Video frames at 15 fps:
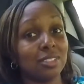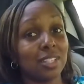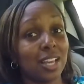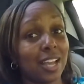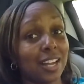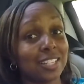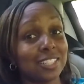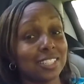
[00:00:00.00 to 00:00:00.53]

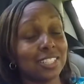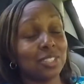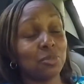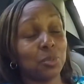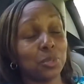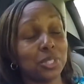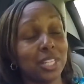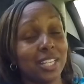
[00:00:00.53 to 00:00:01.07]
actually
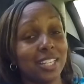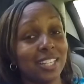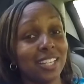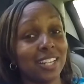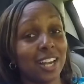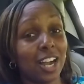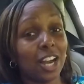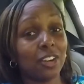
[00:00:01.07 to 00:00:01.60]
will tend to
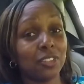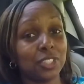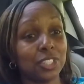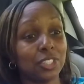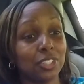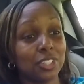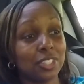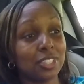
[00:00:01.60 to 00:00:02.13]
get higher
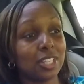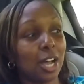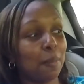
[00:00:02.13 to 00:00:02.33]
insurance.